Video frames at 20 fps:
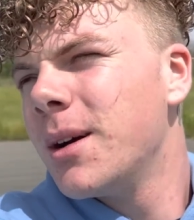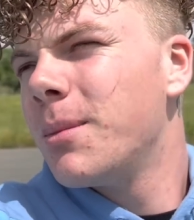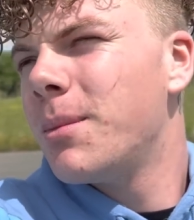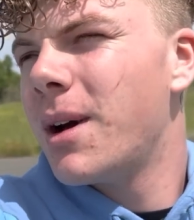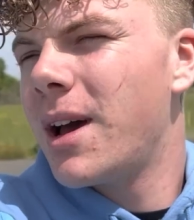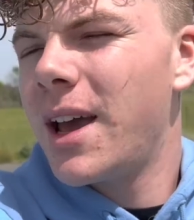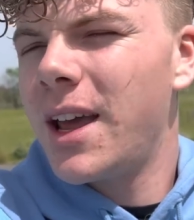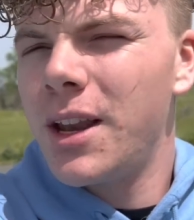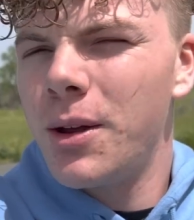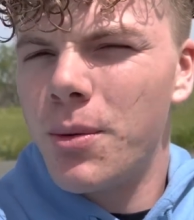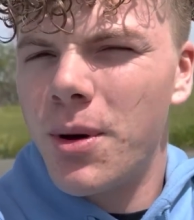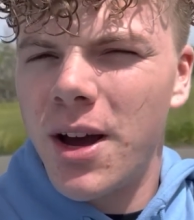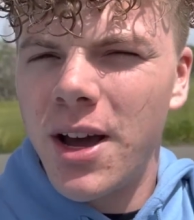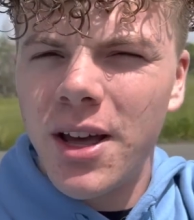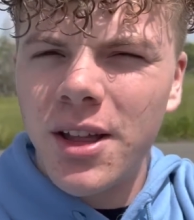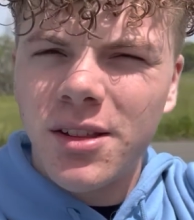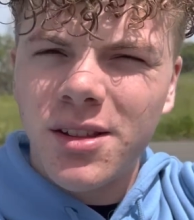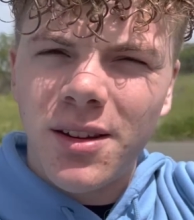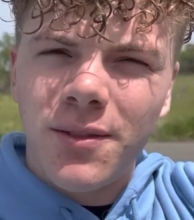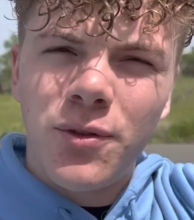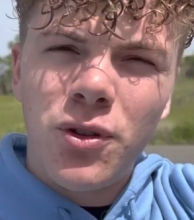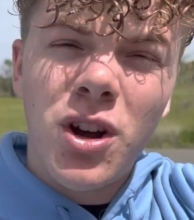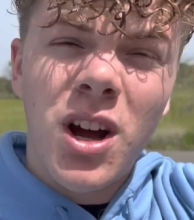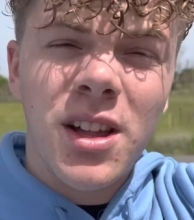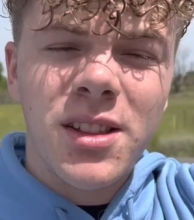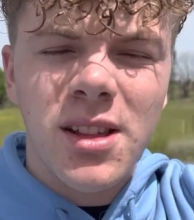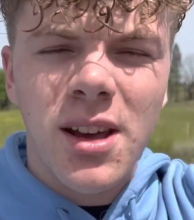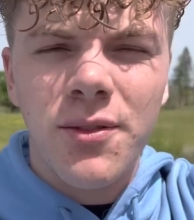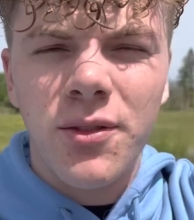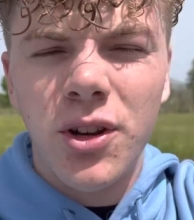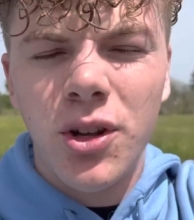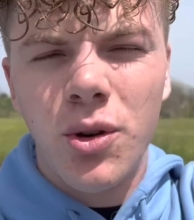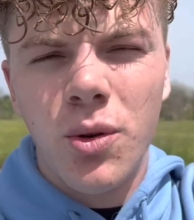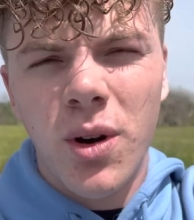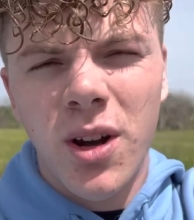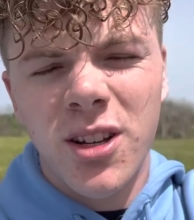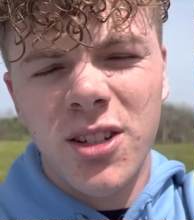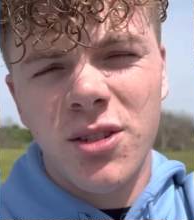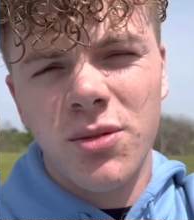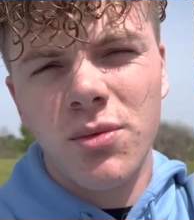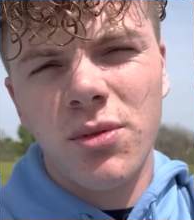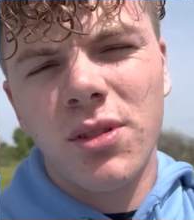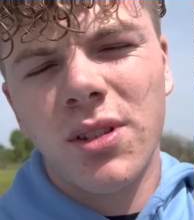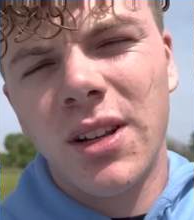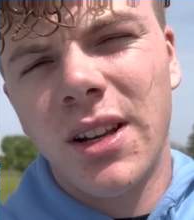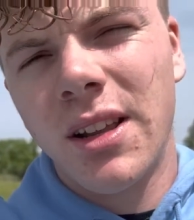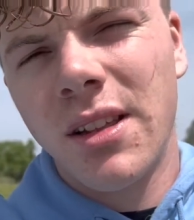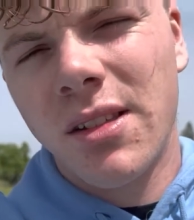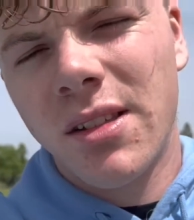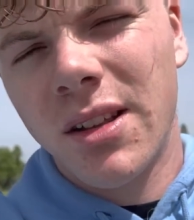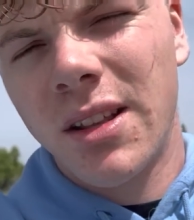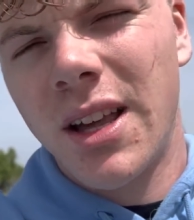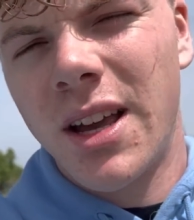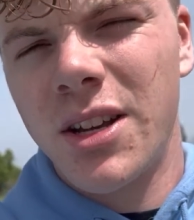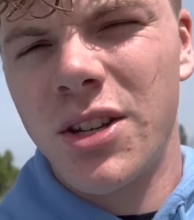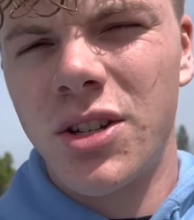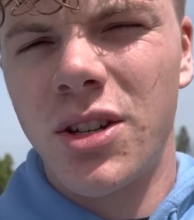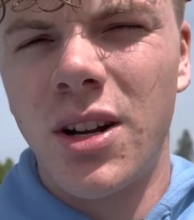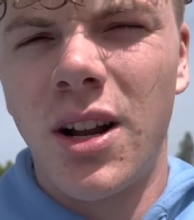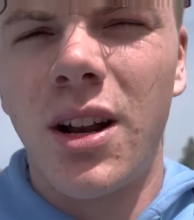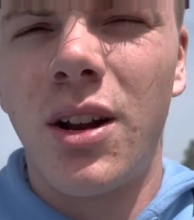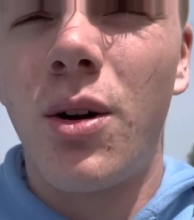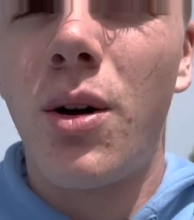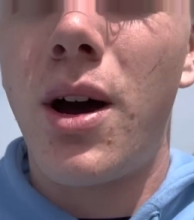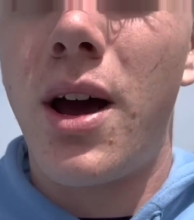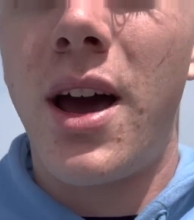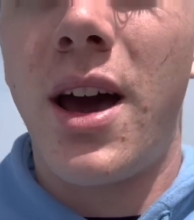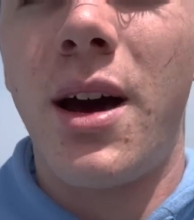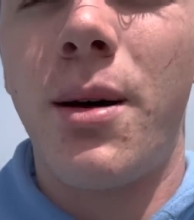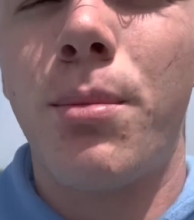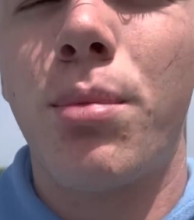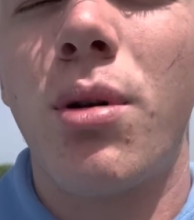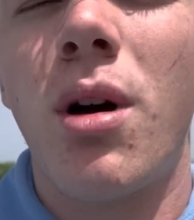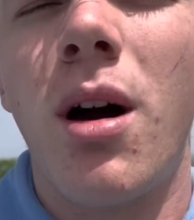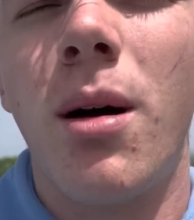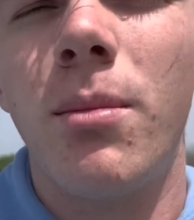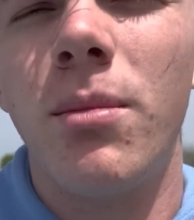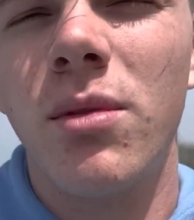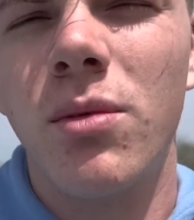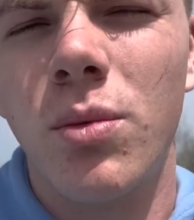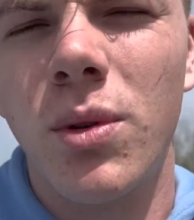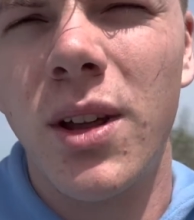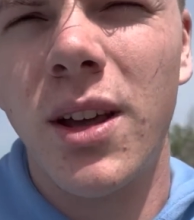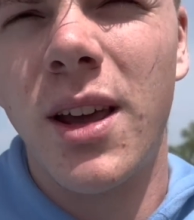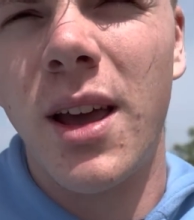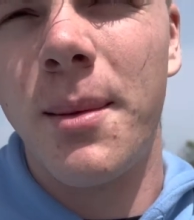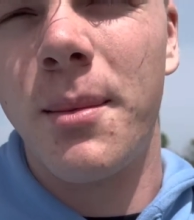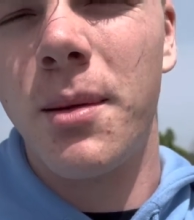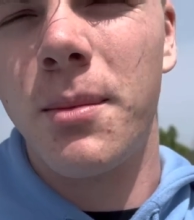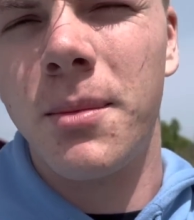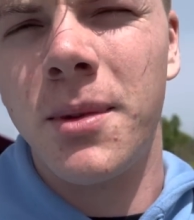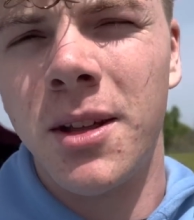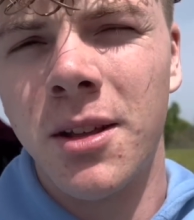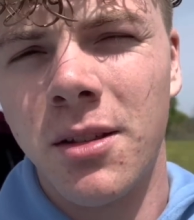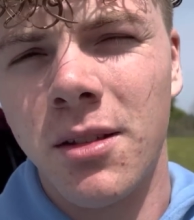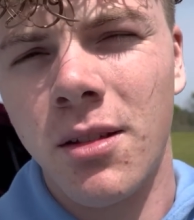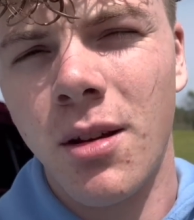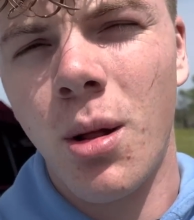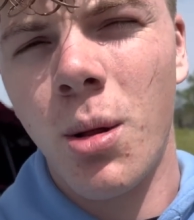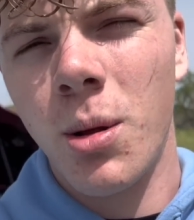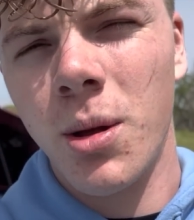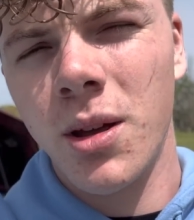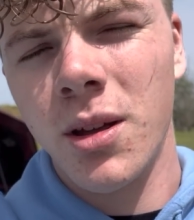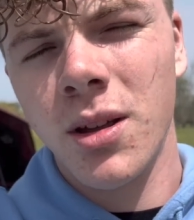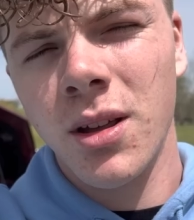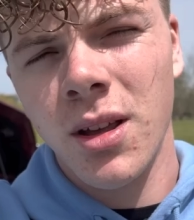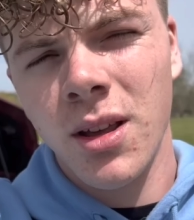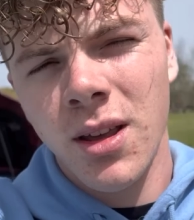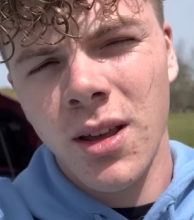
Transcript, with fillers: But anyways, if you guys have any questions with an installation, I know I had problems when it came to me installing.